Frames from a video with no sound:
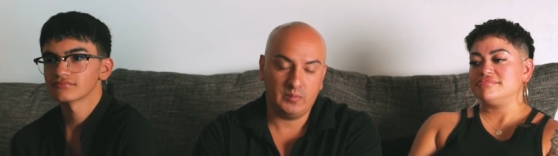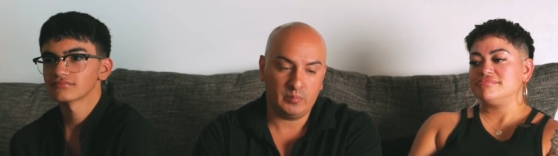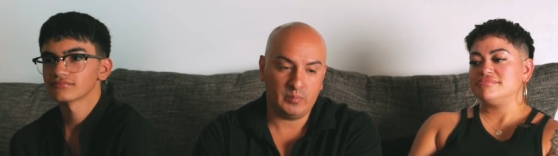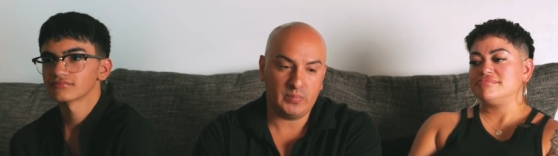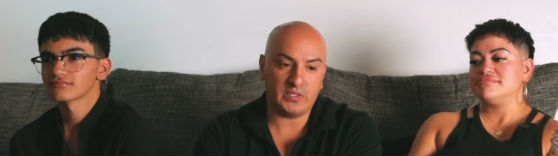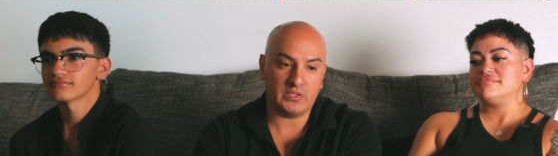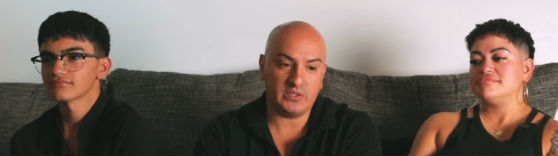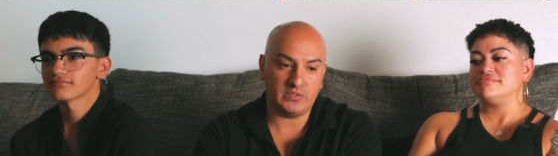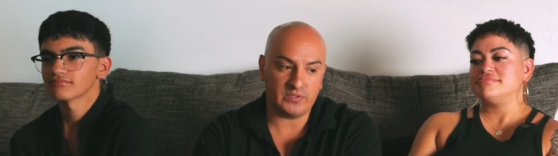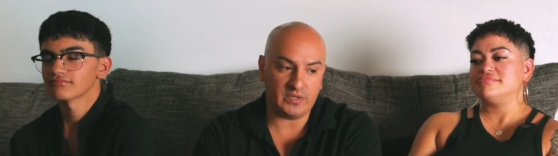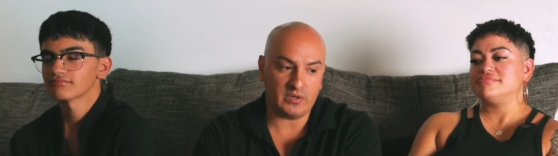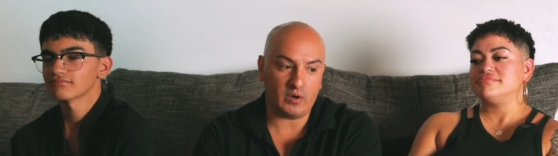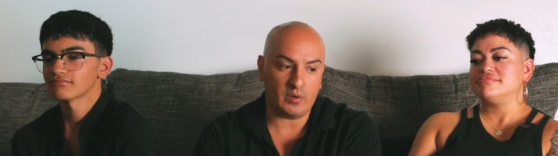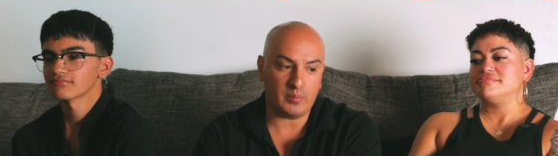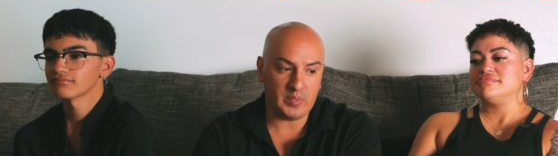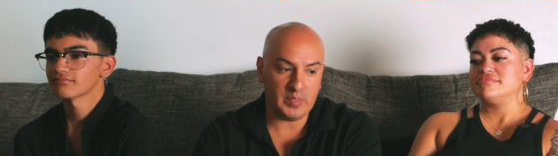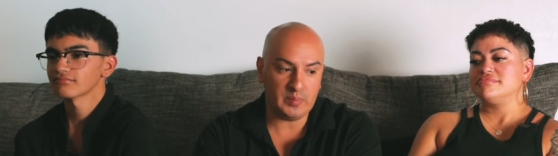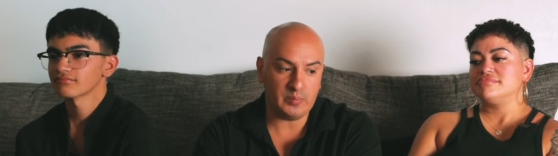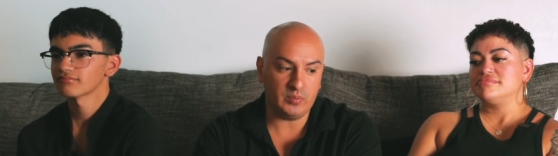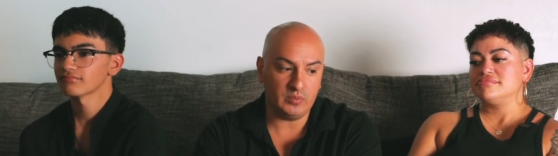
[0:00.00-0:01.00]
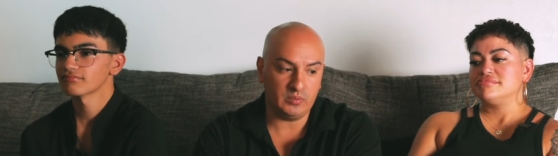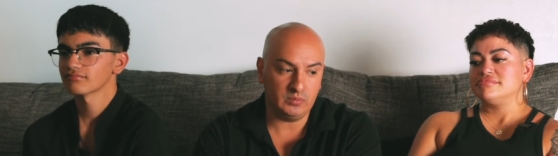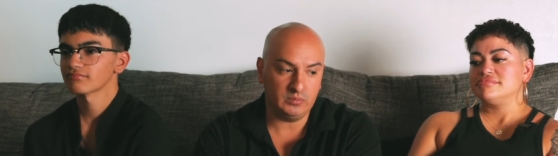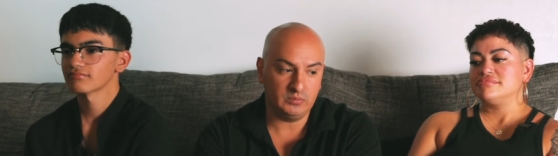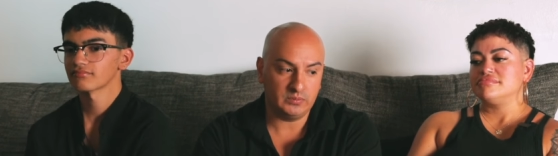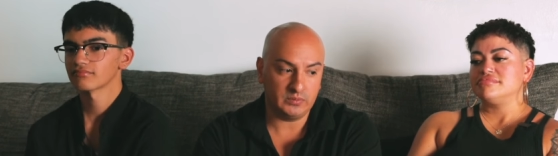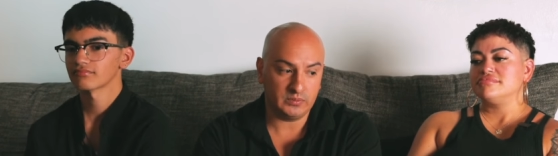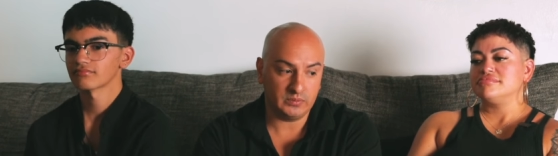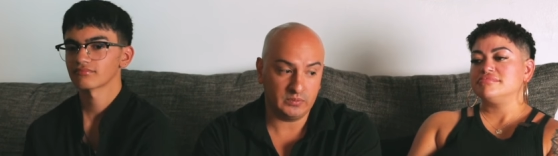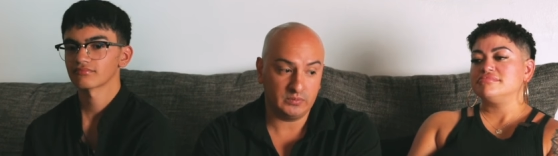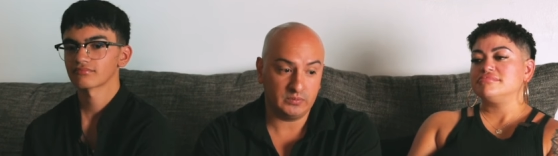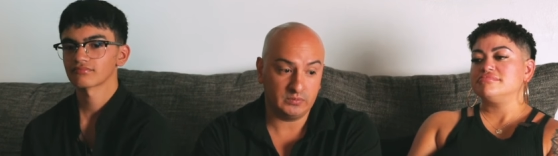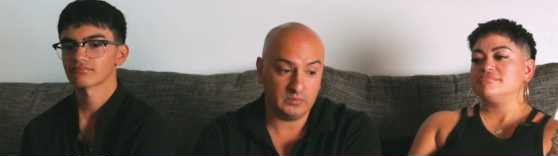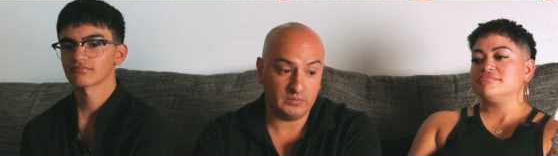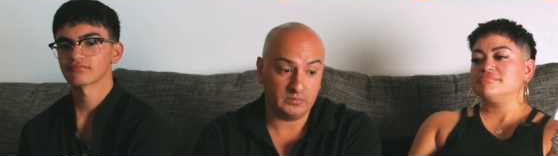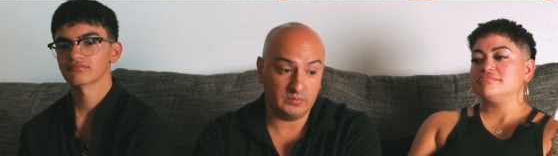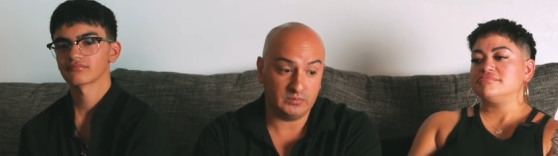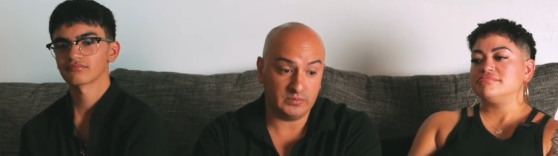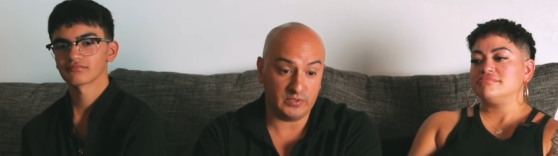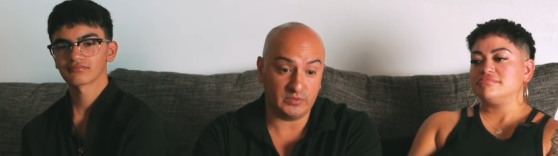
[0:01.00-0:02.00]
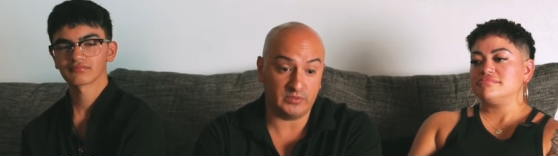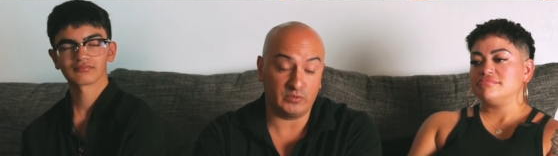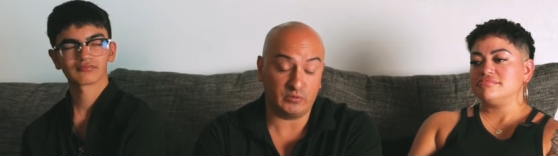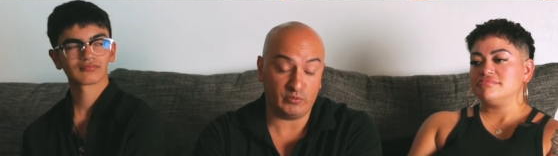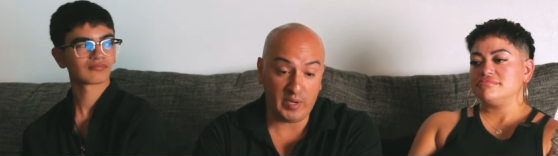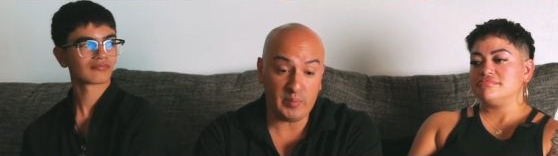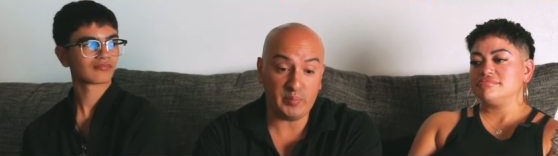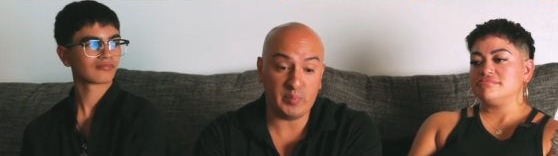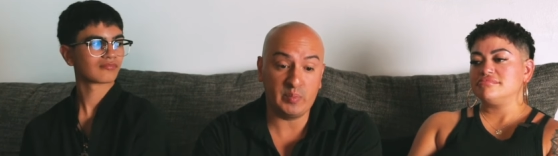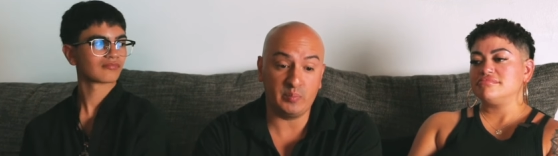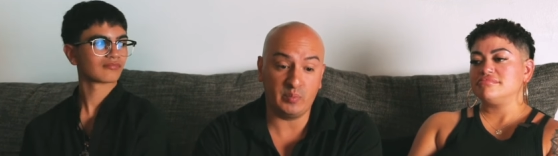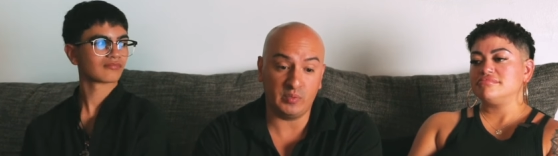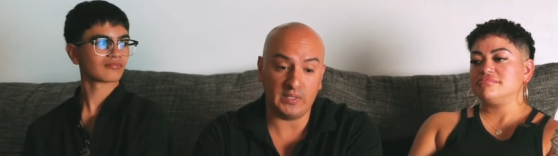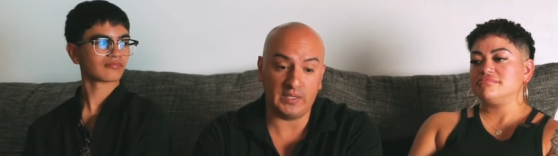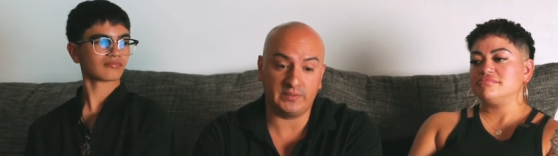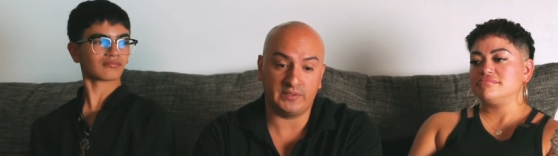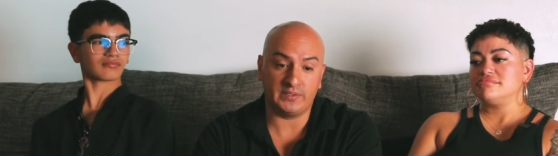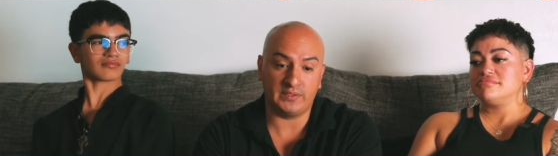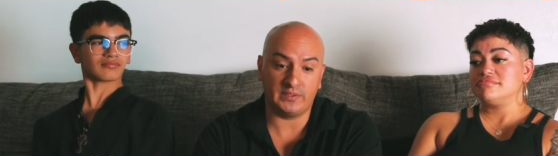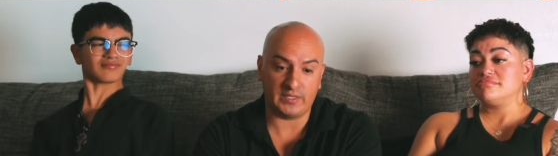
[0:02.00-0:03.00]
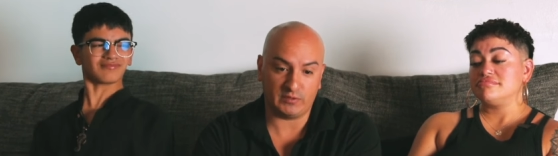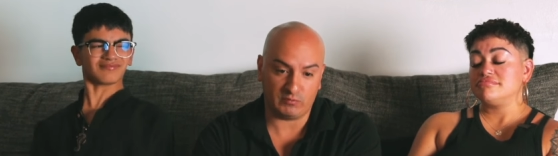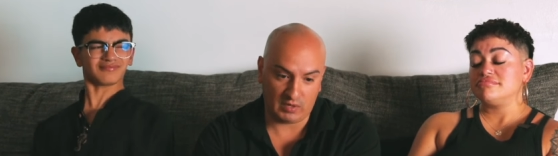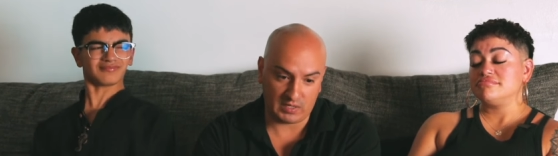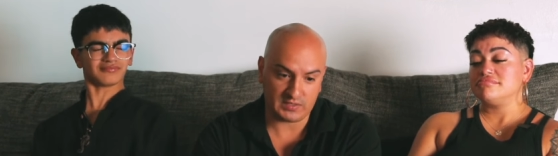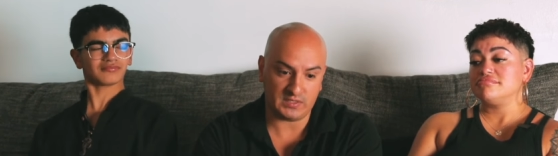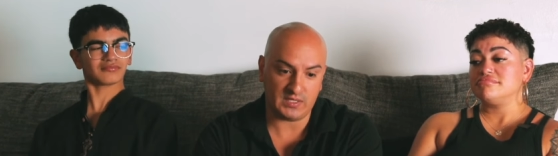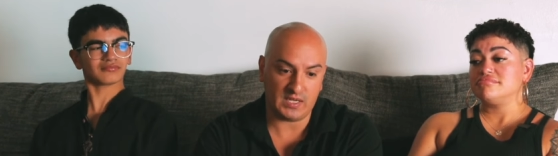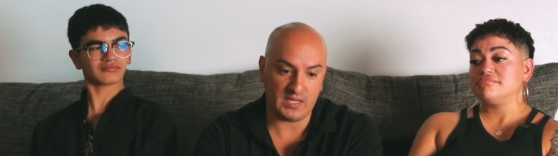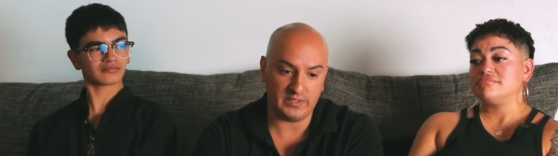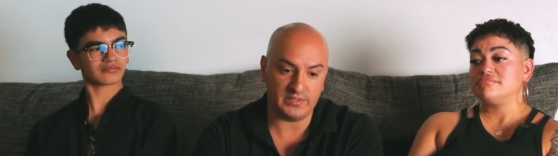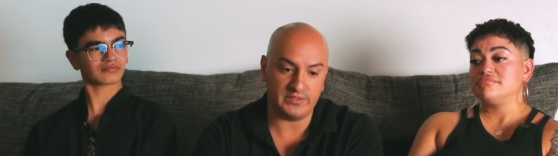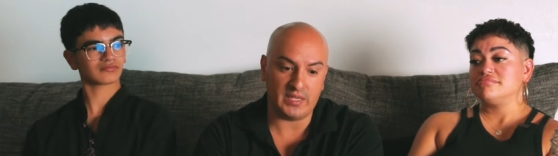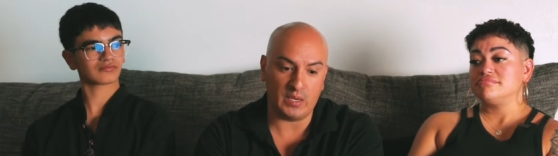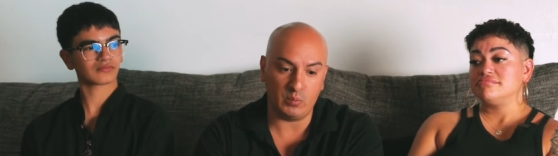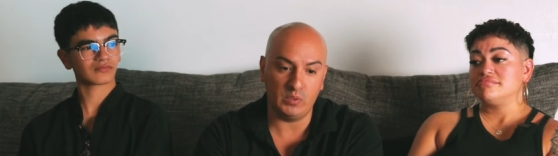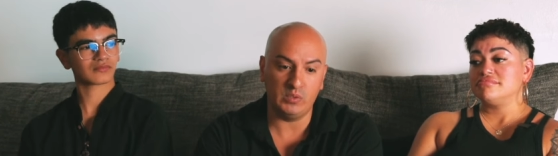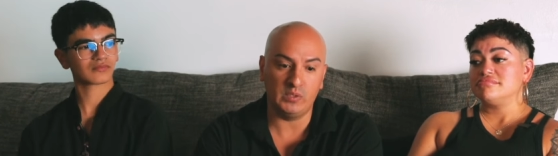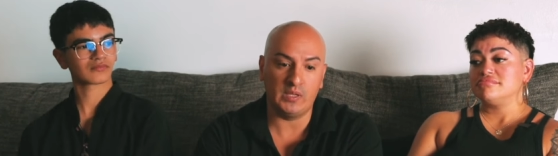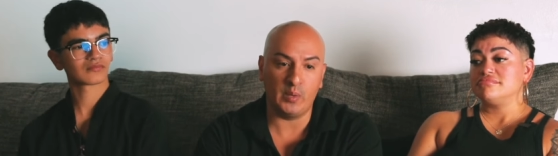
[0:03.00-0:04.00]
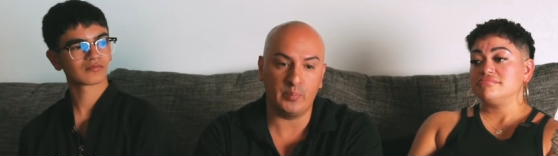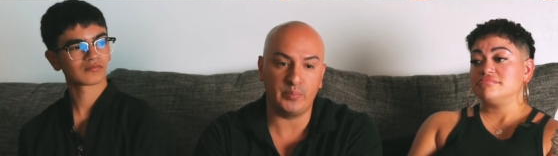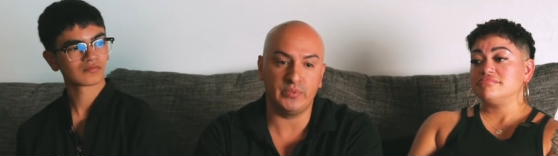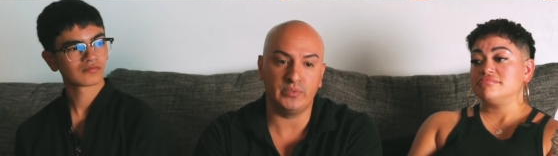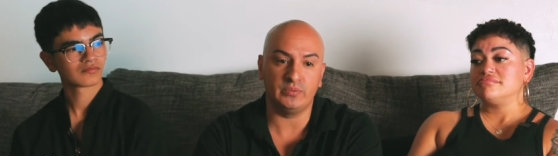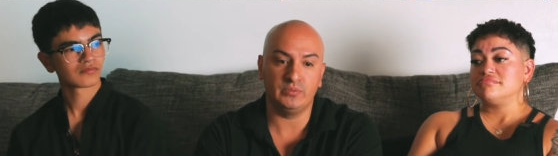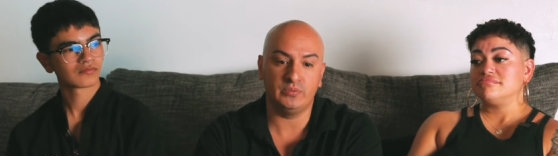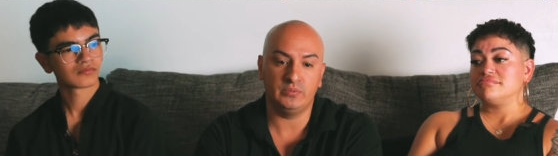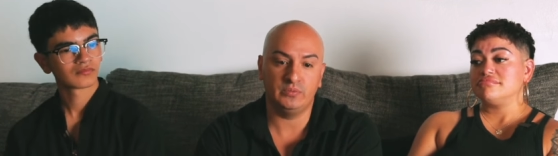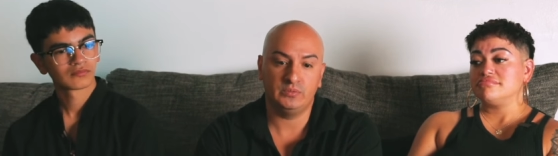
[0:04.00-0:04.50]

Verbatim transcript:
Speaker 1: Because there are people, there's great people out there like Roc Solid that will help you.